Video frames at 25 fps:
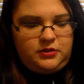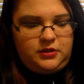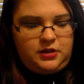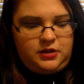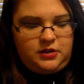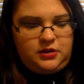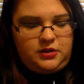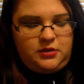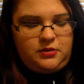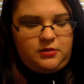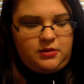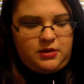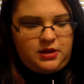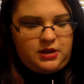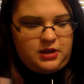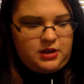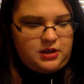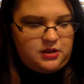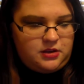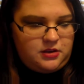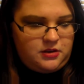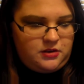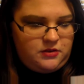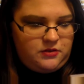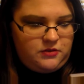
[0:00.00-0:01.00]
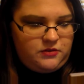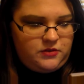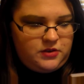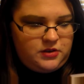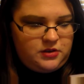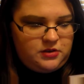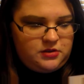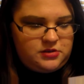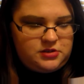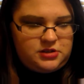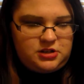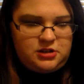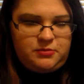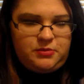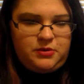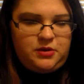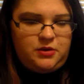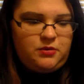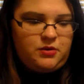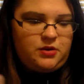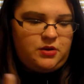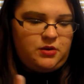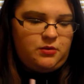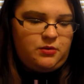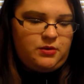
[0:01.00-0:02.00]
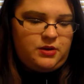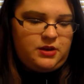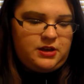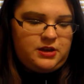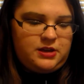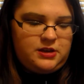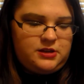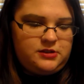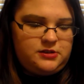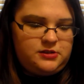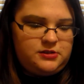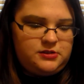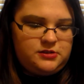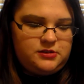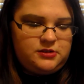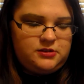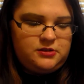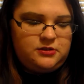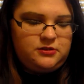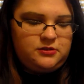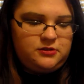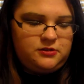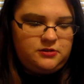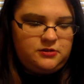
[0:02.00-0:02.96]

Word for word: Then you have WOS.